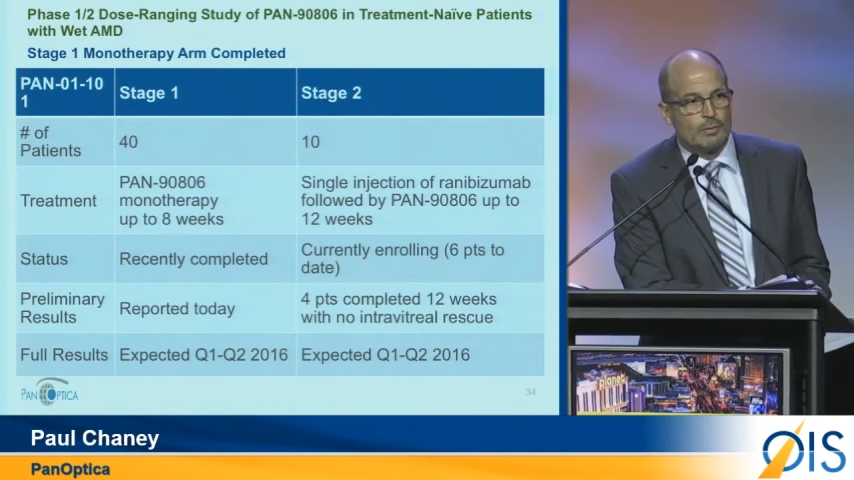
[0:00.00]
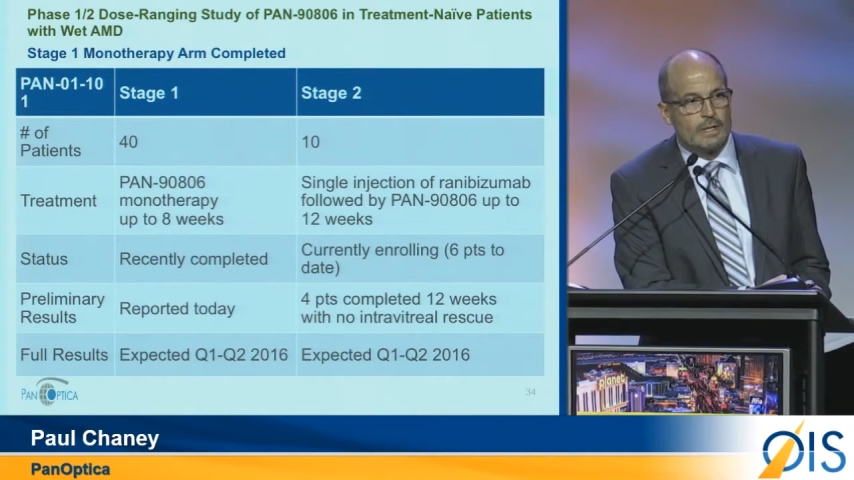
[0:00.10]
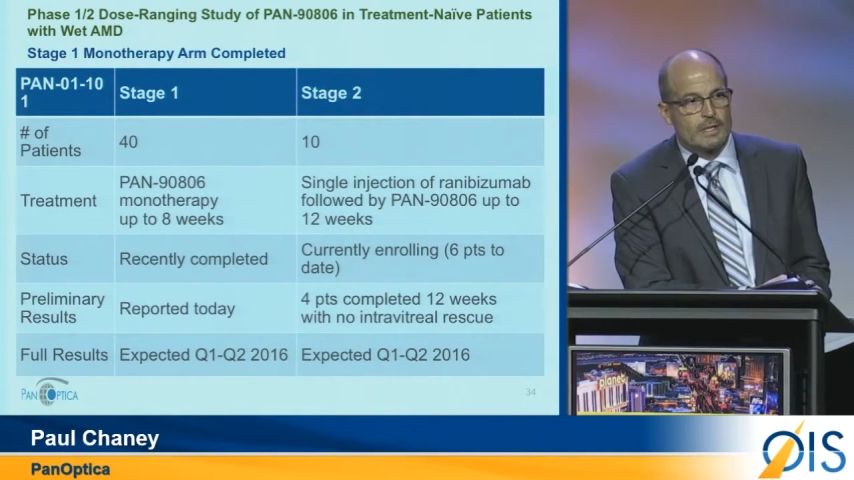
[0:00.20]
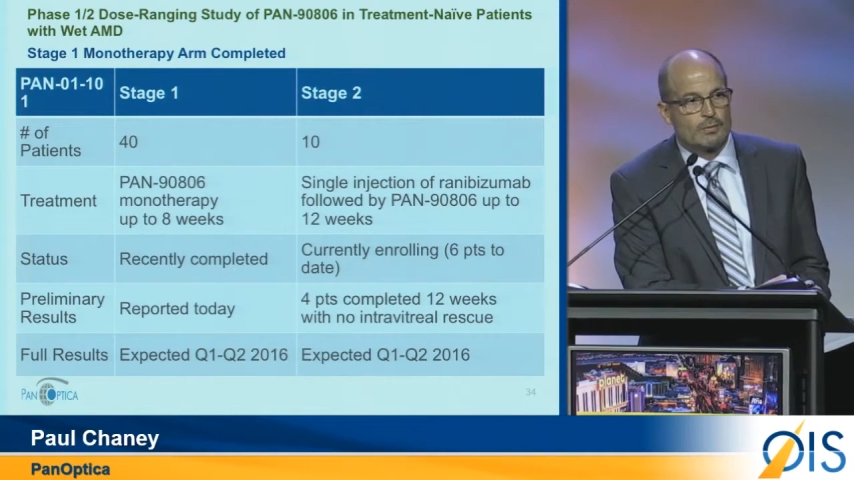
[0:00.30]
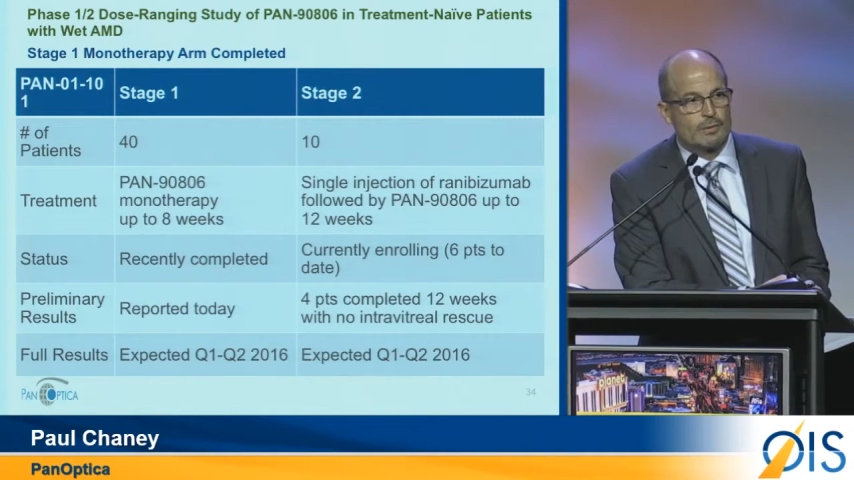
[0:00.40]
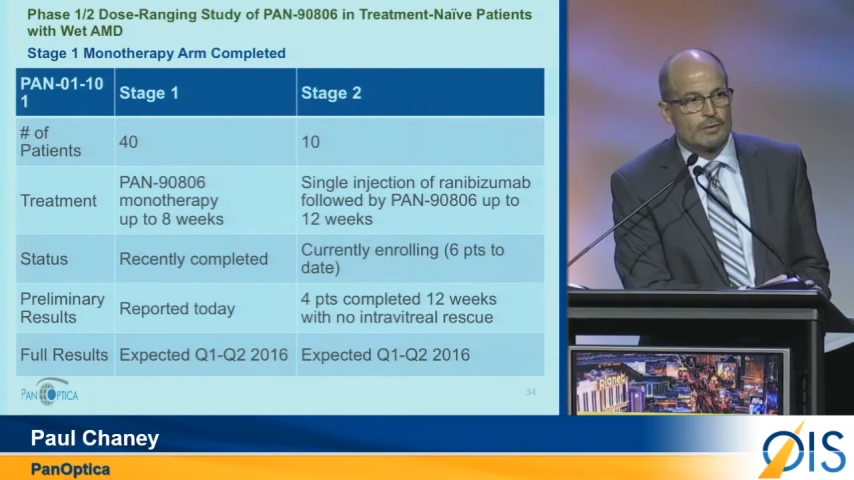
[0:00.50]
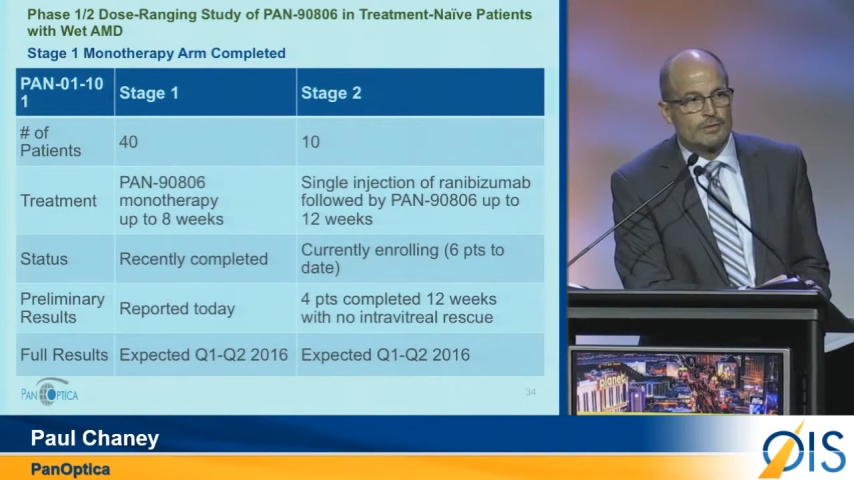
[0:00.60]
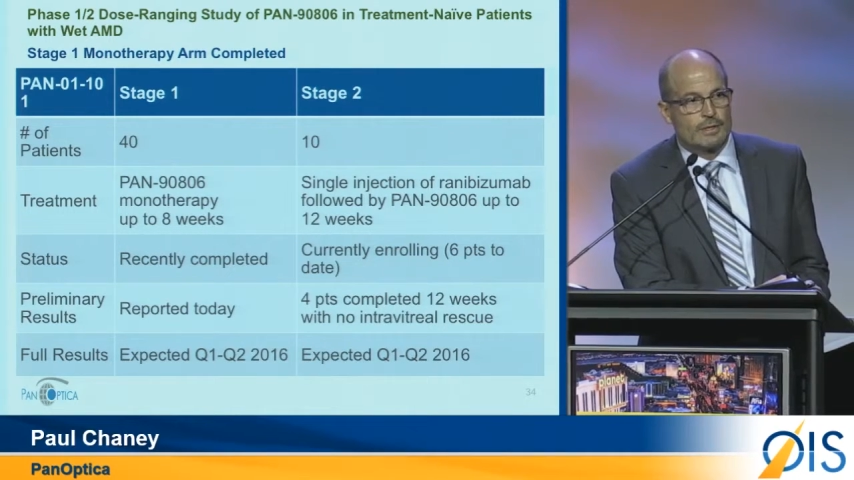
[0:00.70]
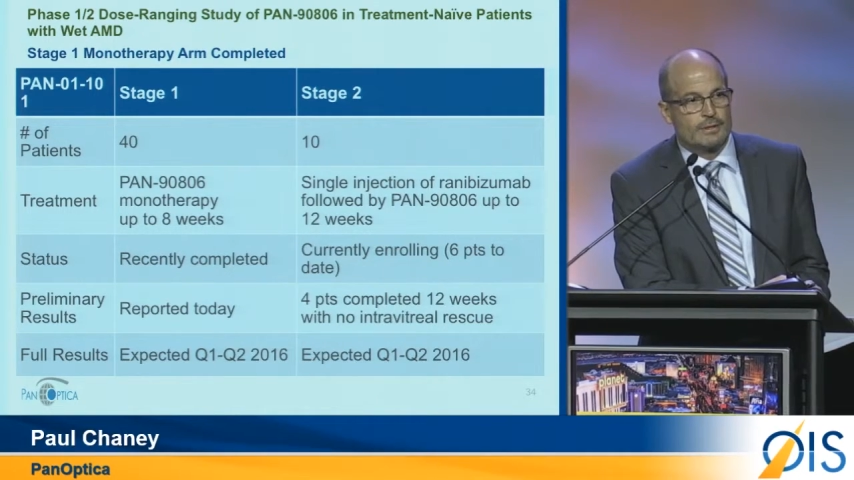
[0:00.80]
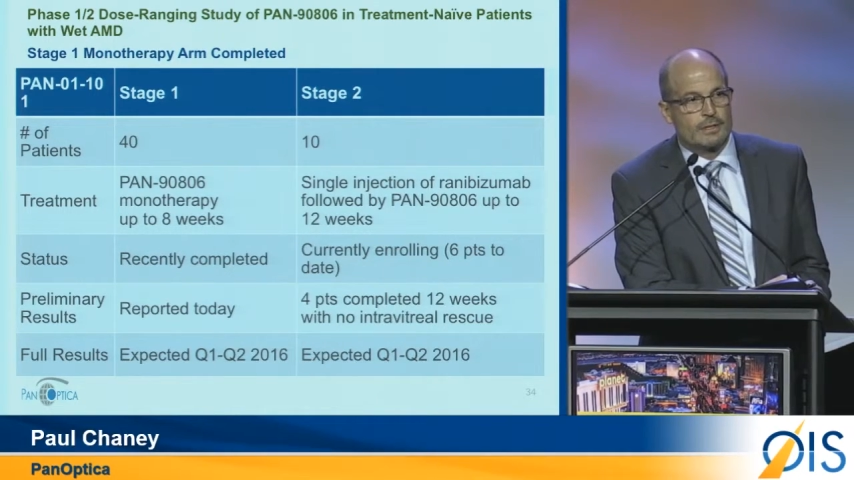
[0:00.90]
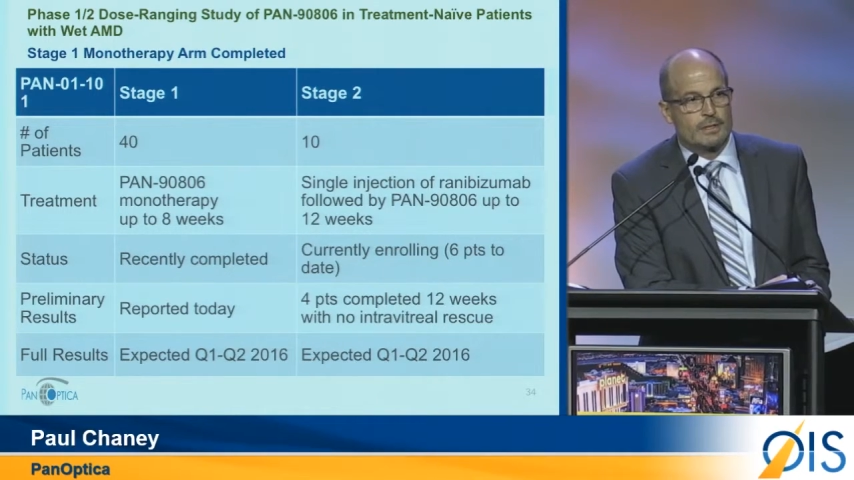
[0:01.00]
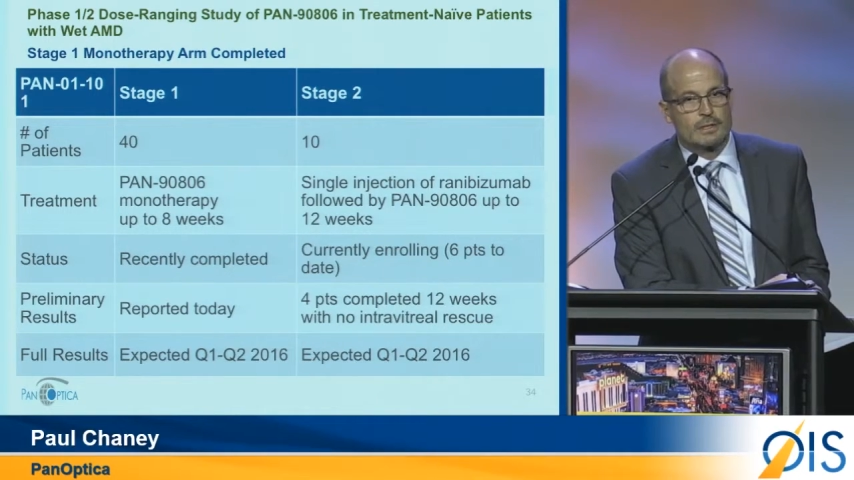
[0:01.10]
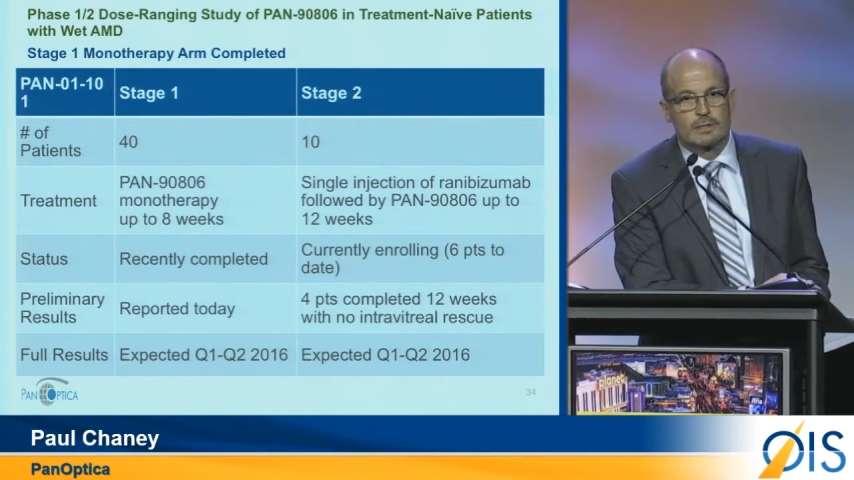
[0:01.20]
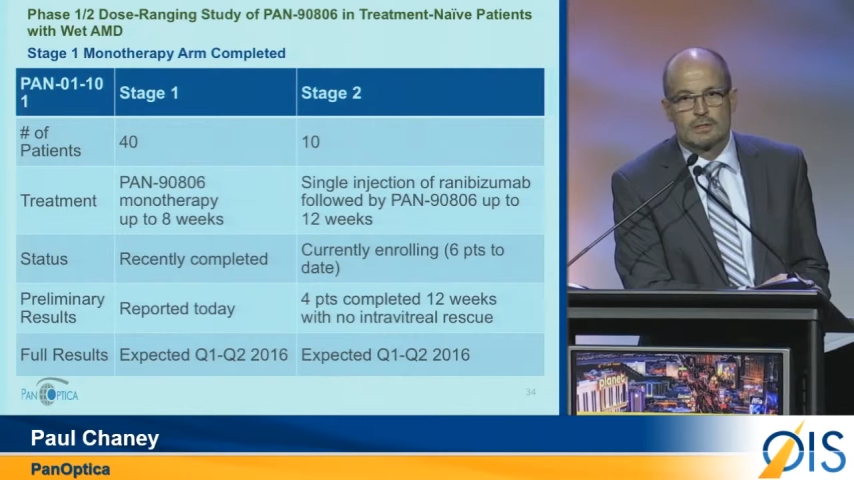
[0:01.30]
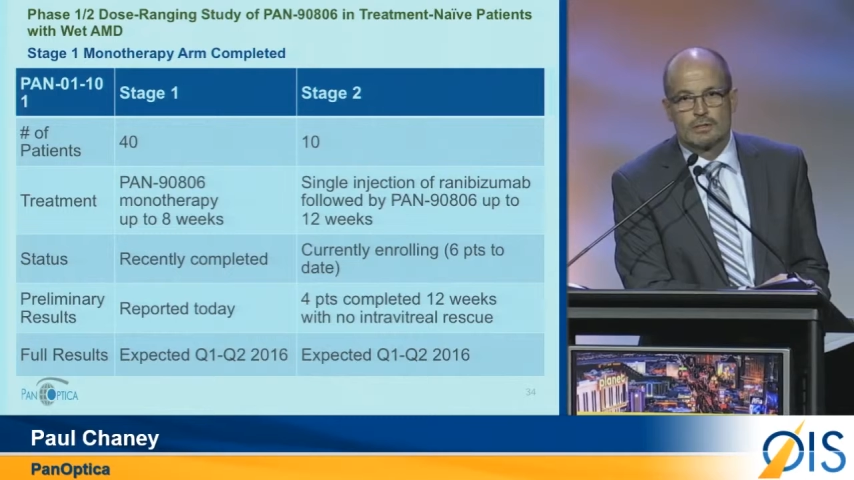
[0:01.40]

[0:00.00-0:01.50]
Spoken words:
weeks with Lucentis